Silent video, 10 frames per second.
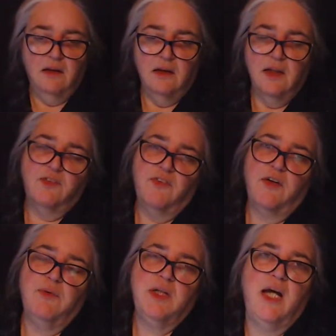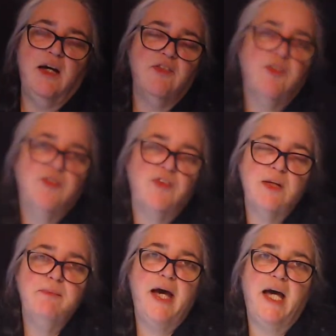Like if I want to have a free
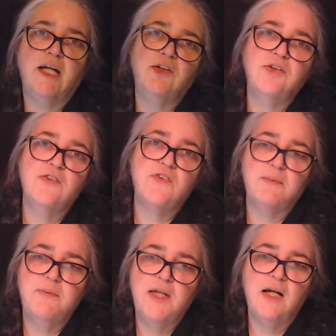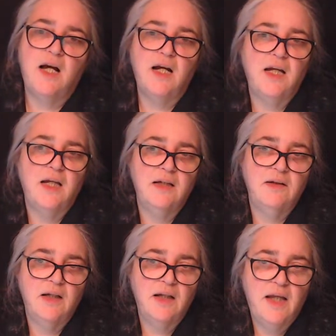pattern or something, I
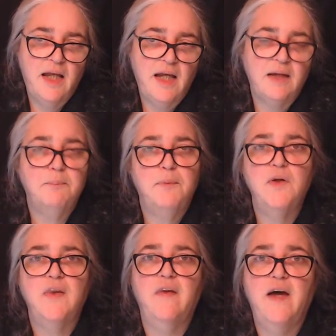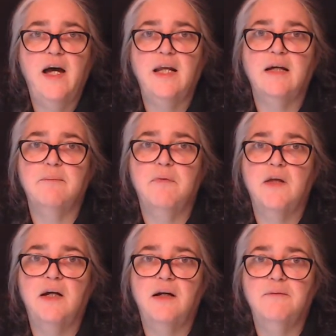can't put that up
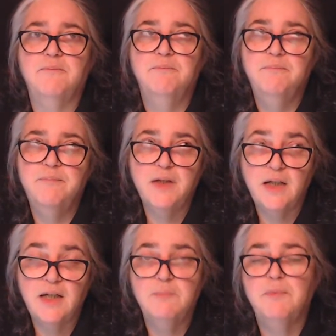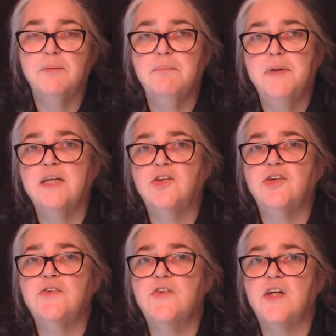there. But I can put
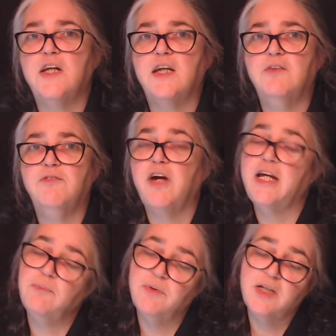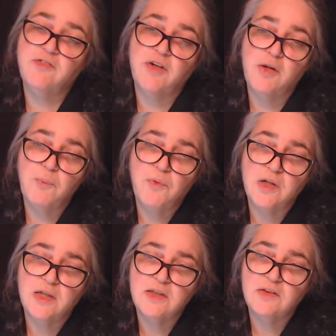pictures and I can write whatever I
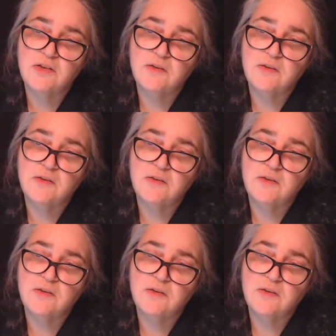want.